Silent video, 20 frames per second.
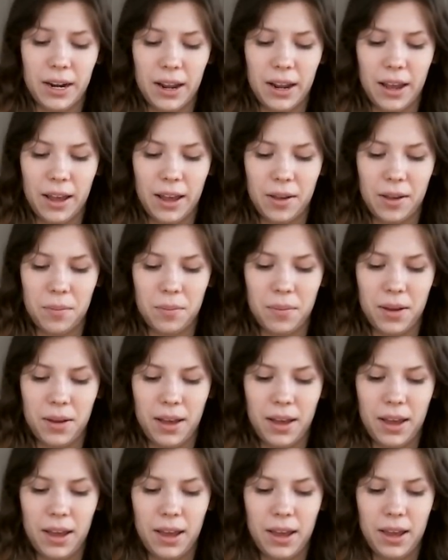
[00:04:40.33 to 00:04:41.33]

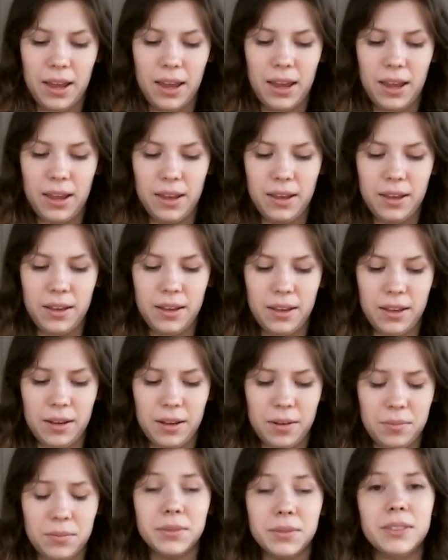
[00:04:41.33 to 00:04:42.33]
I
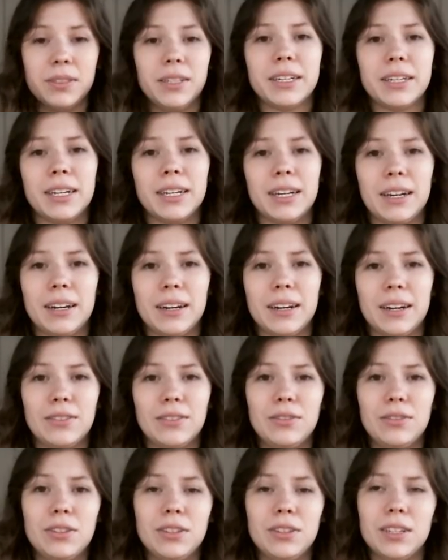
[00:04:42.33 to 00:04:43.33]
am lucky enough
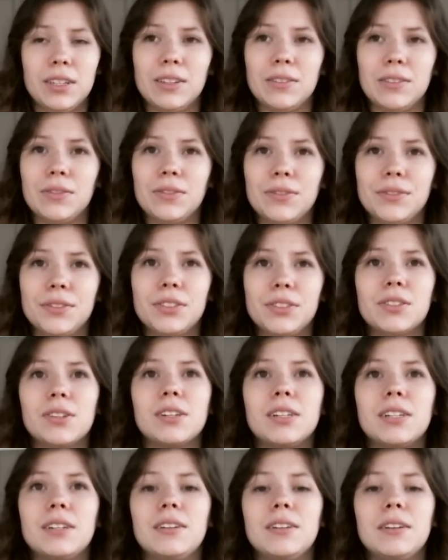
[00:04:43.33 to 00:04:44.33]
to have
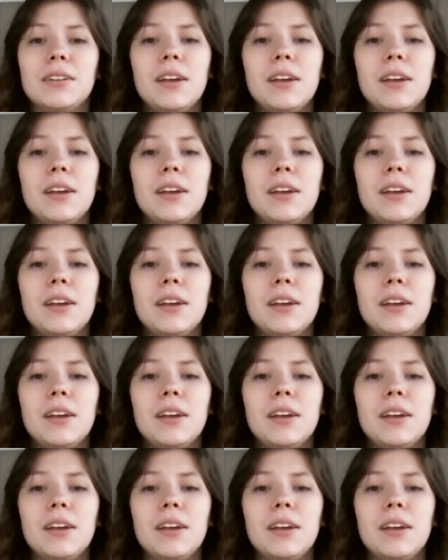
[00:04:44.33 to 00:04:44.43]
started